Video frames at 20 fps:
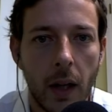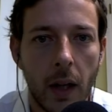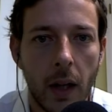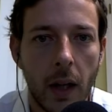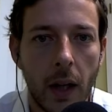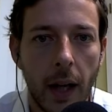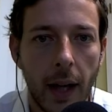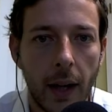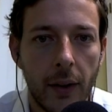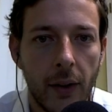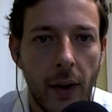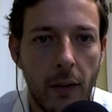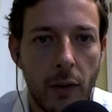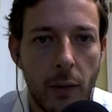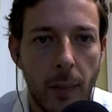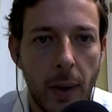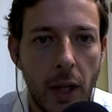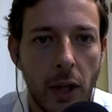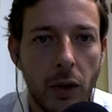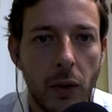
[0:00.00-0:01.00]
I guess I haven't
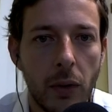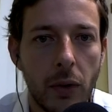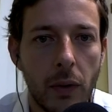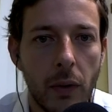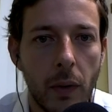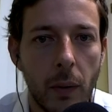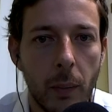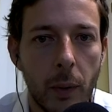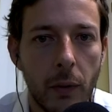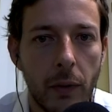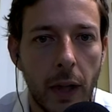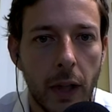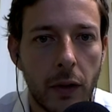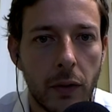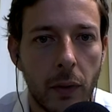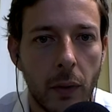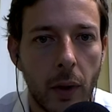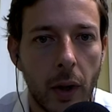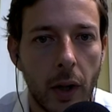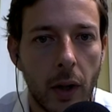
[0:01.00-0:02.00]
made use of the move
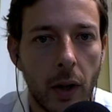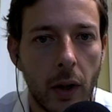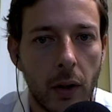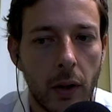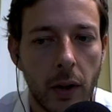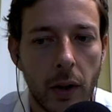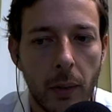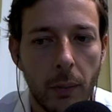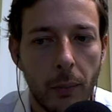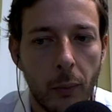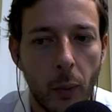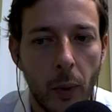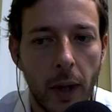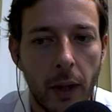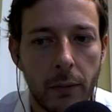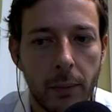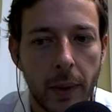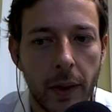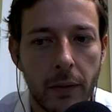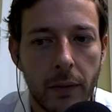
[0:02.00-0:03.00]
h4 at all in the way
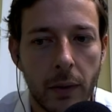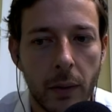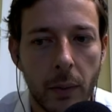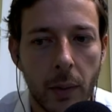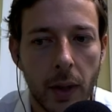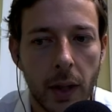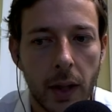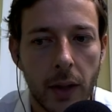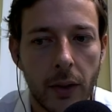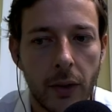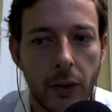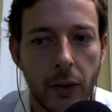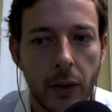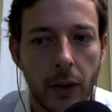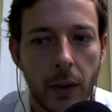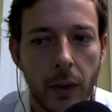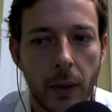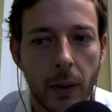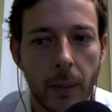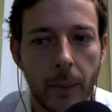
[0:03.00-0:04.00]
I've played for white,
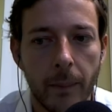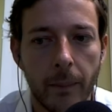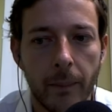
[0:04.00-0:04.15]
so...